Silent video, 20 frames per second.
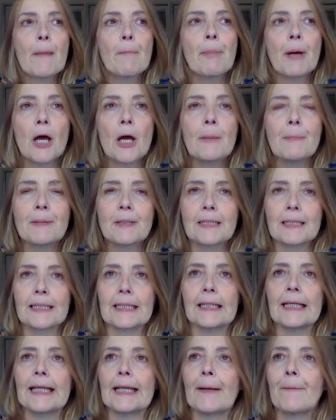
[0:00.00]

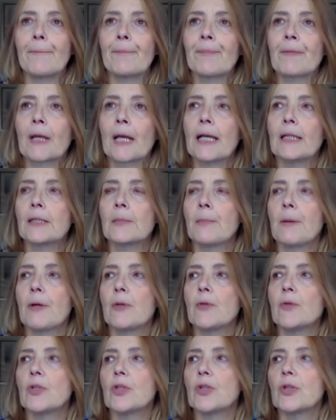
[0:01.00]
purposely as
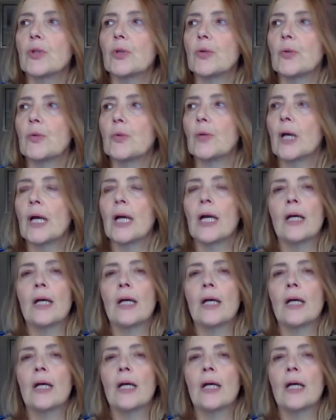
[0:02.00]
opposed to